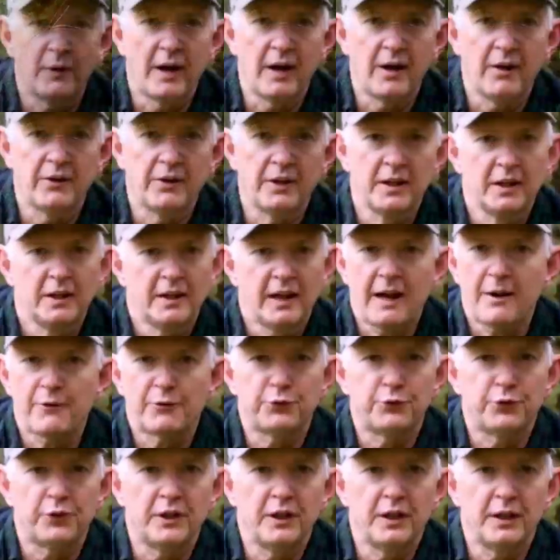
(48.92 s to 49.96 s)
around to
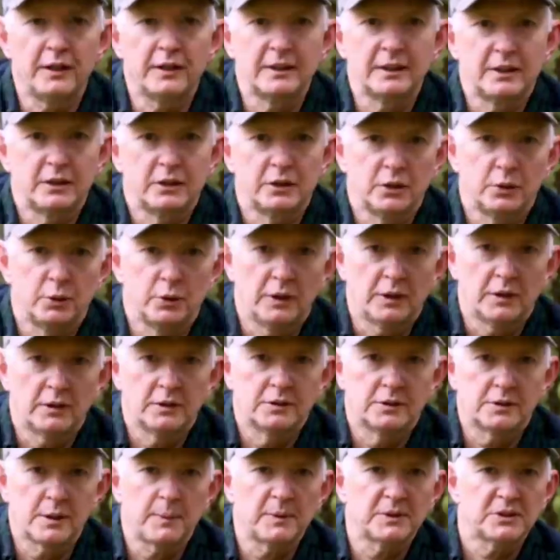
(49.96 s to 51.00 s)
have fun
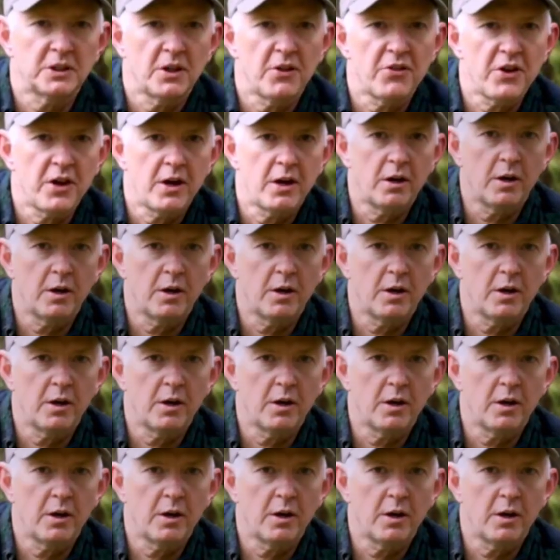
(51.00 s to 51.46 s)
doing summits on the